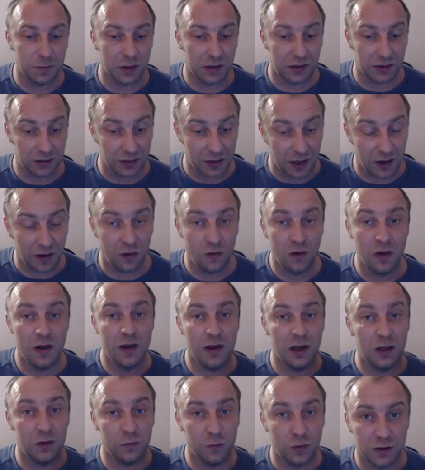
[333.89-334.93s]
but now
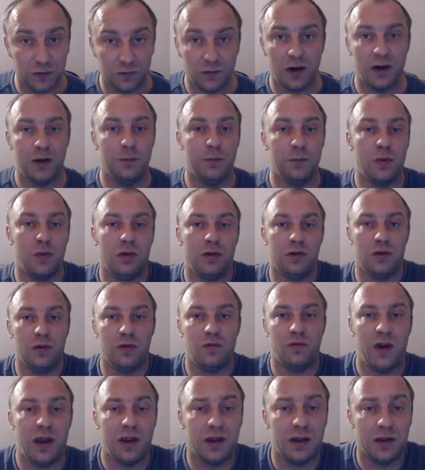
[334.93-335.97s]
it was very important
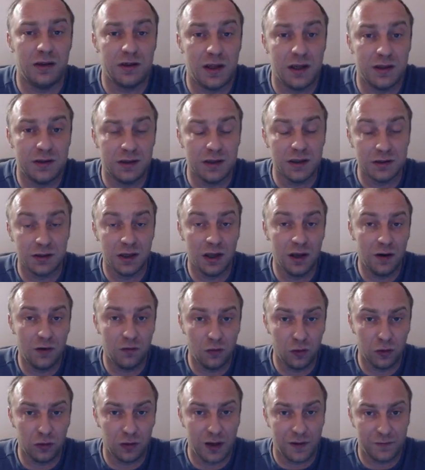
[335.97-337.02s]
to recognize this
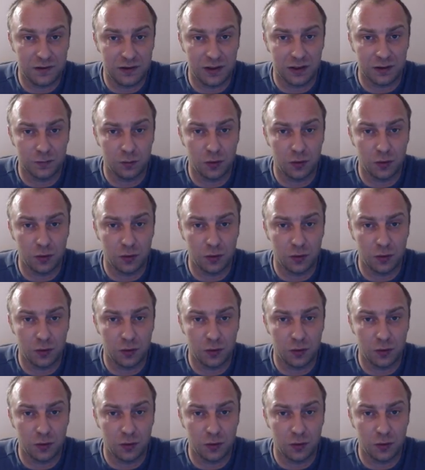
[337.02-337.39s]
rook to f six